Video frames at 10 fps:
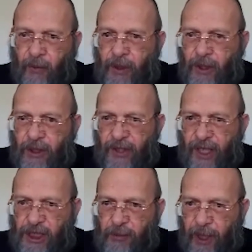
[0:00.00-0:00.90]
When you
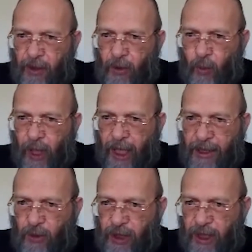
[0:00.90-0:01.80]
differentiate by rho
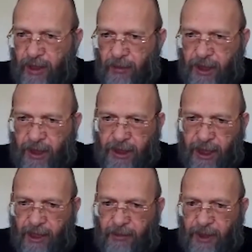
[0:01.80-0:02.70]
1, you get the middle
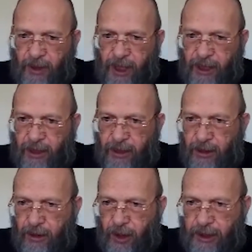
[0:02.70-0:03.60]
term, and you get
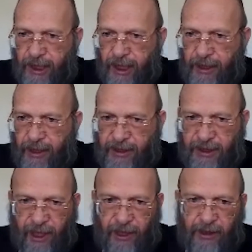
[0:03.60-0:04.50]
cosine and
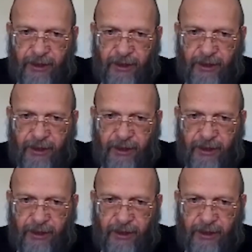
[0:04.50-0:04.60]
sine.